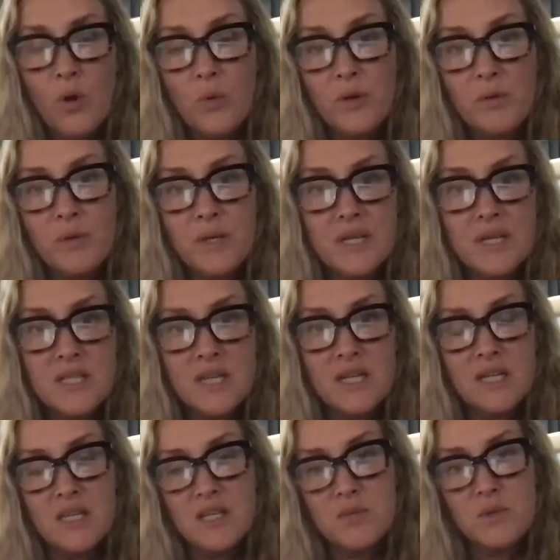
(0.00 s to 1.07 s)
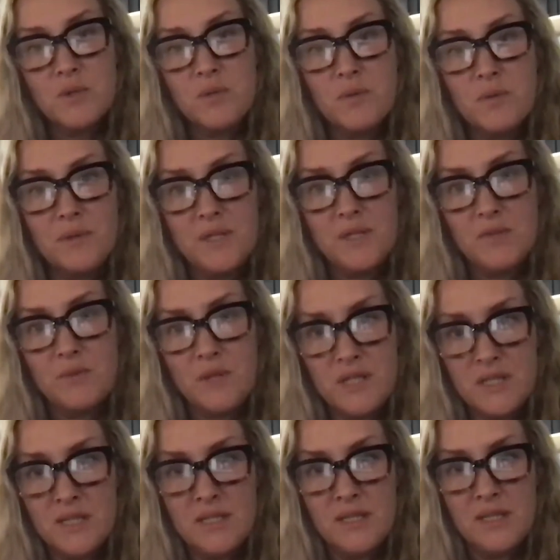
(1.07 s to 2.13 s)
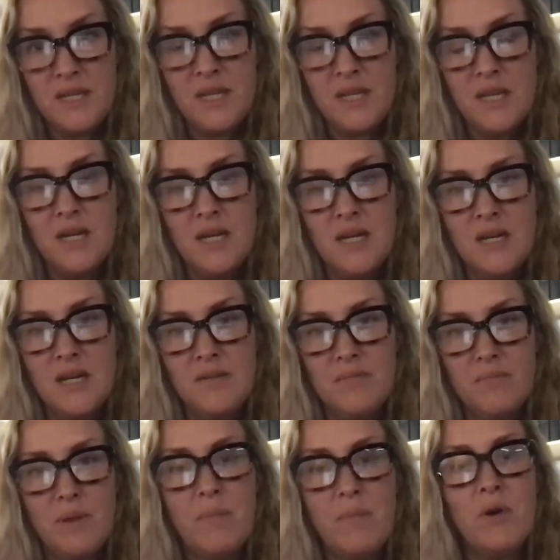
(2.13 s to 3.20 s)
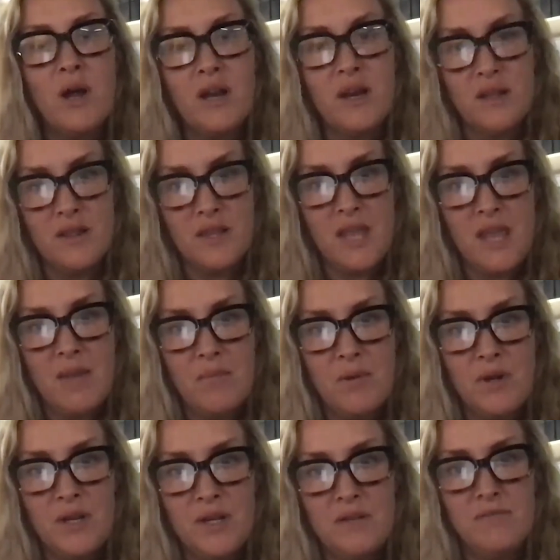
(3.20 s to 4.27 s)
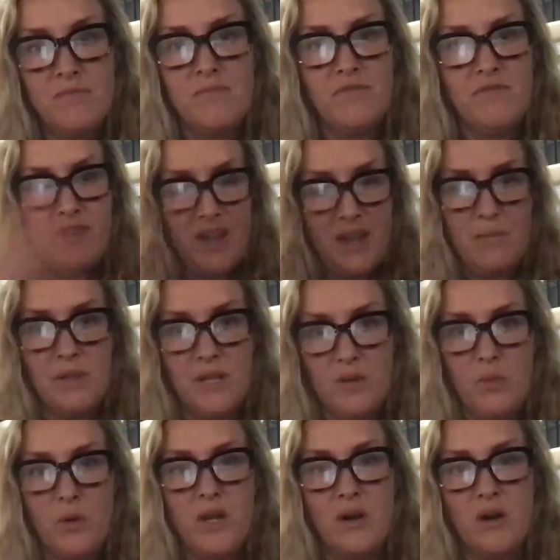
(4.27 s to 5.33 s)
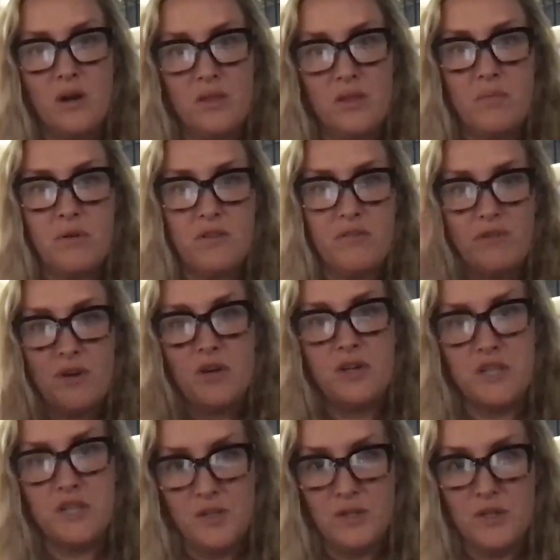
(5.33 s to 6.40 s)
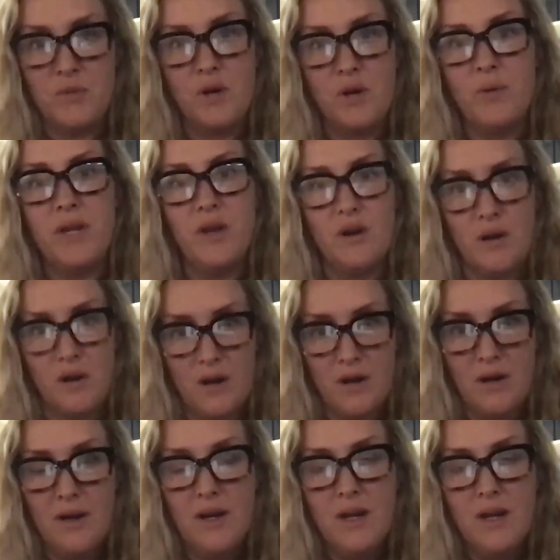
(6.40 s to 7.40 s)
we're really excited because we were recently been brought in on the Cambria family. We are their preferred dealer where we are.